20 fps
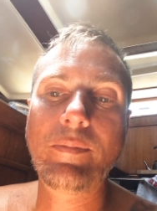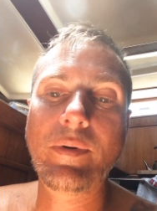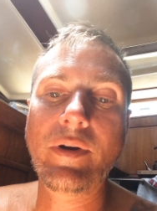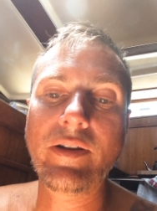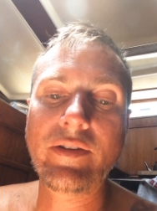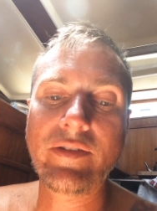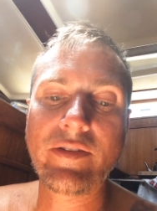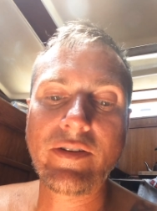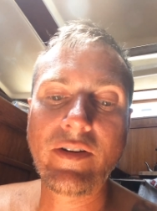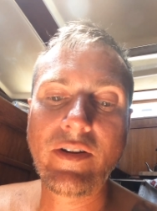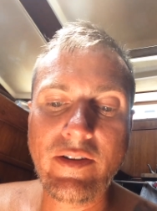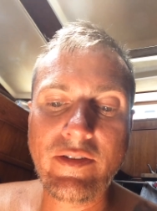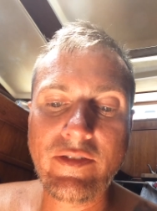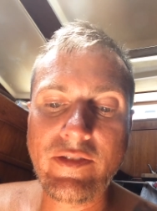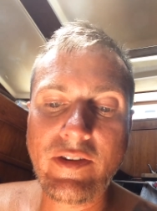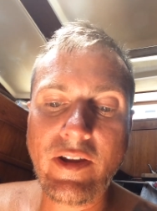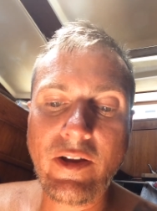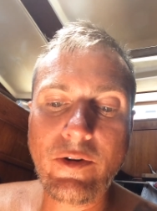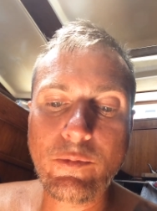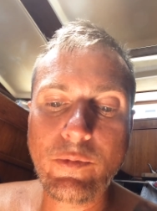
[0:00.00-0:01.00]
but
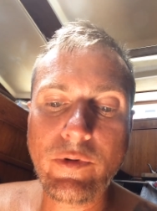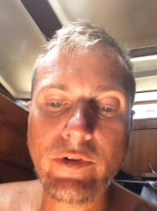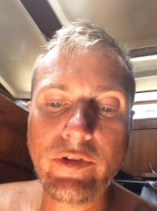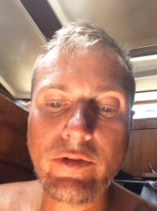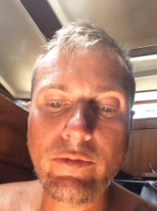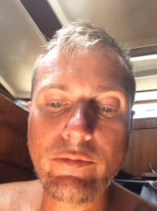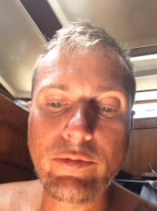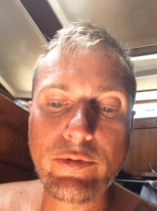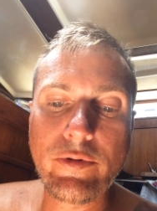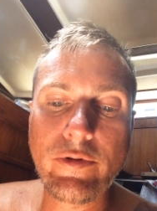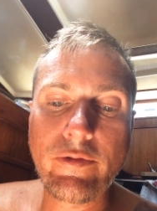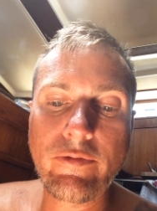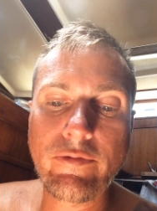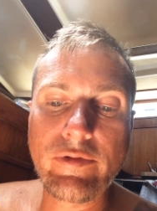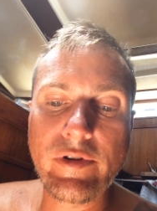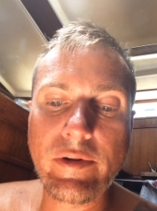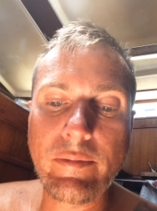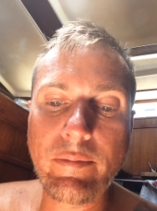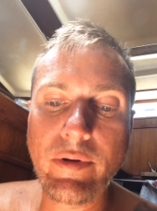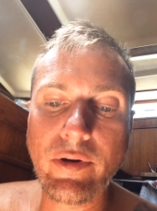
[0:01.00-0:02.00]
instead went the route of
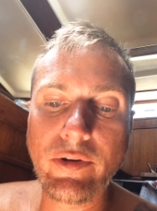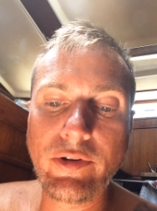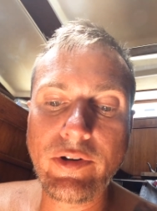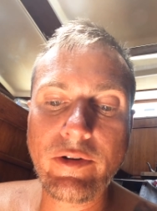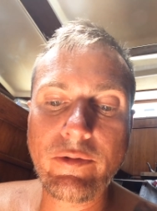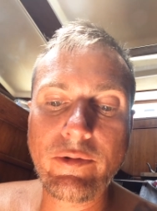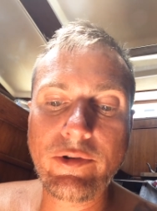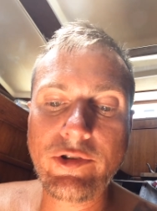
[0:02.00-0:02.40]
rebuilding,